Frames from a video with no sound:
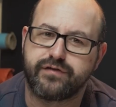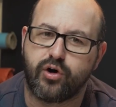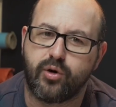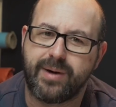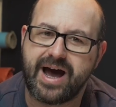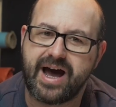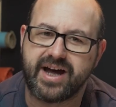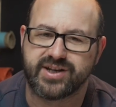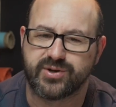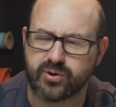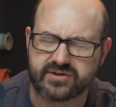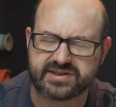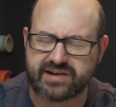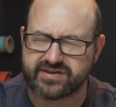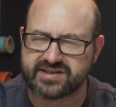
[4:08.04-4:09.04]
format, and you
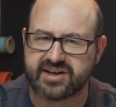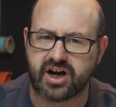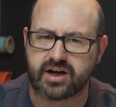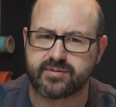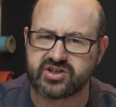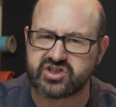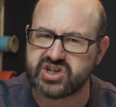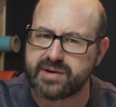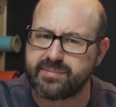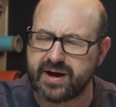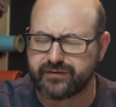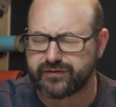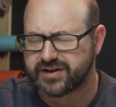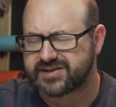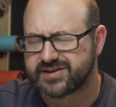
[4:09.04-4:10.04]
always have this argument,
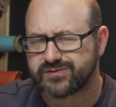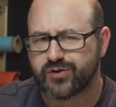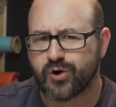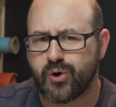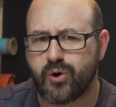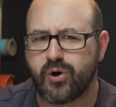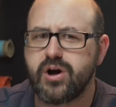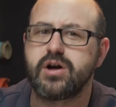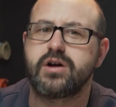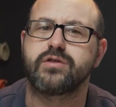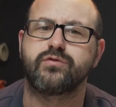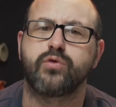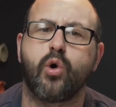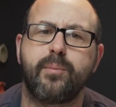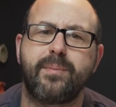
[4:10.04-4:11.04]
JPEG versus RAW.
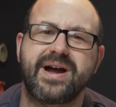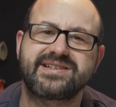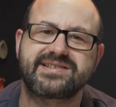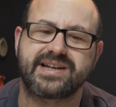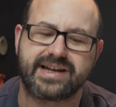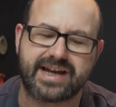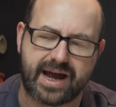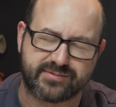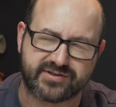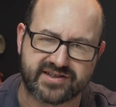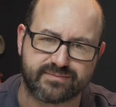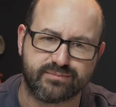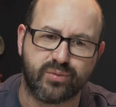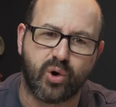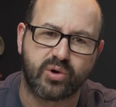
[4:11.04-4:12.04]
RAW basically
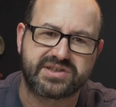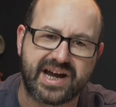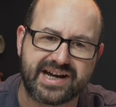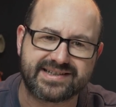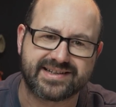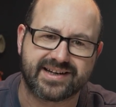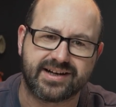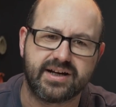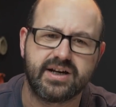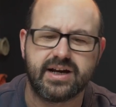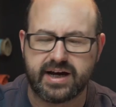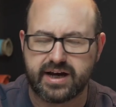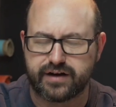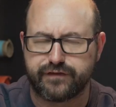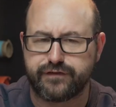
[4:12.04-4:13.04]
captures more data
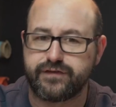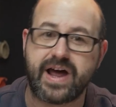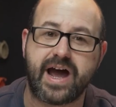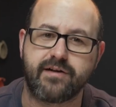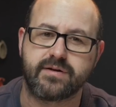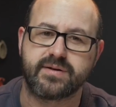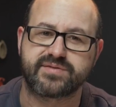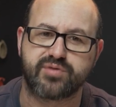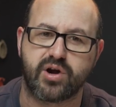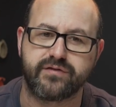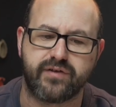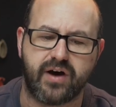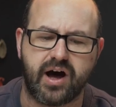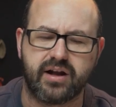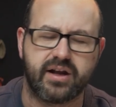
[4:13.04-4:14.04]
in a flatter image
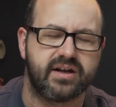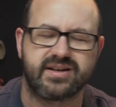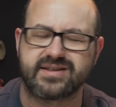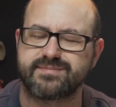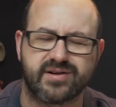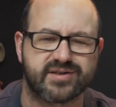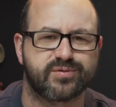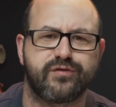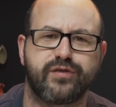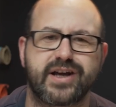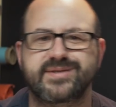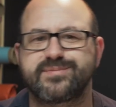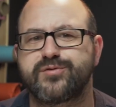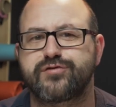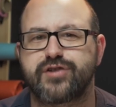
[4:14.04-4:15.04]
profile, and it's much more
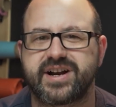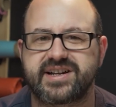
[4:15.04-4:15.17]
flexible for